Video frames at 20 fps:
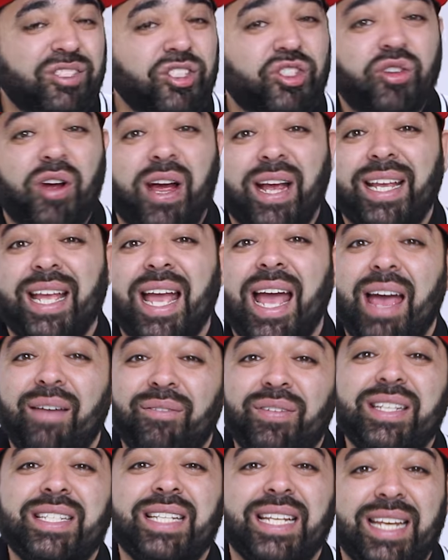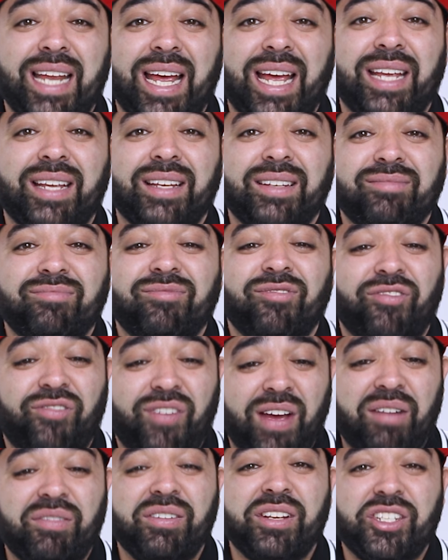striker heavy today.
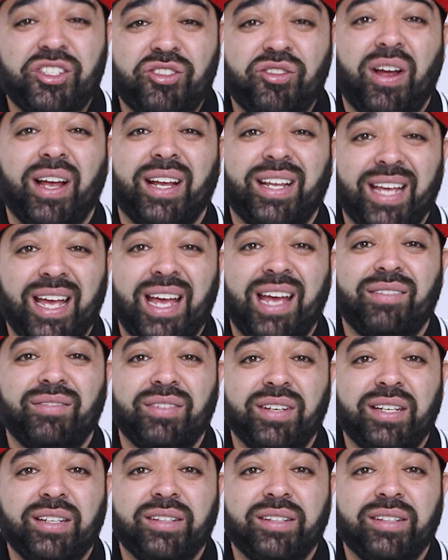Very striker heavy.